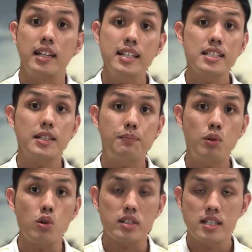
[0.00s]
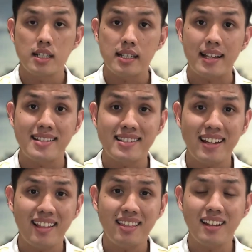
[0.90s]
This approach can
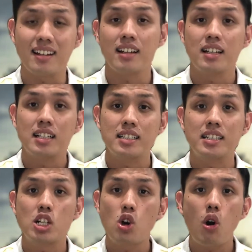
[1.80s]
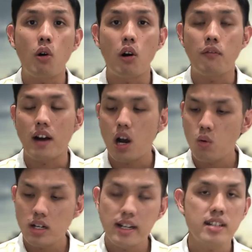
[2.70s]
strengthen the core of
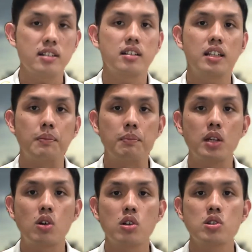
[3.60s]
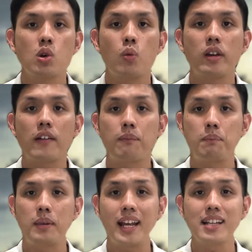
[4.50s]
our national team because we have
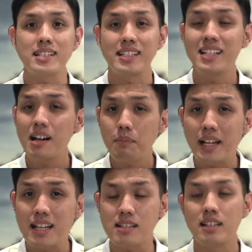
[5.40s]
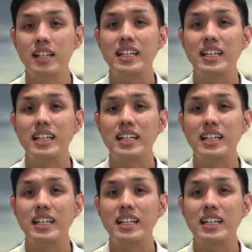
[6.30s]
players, young players,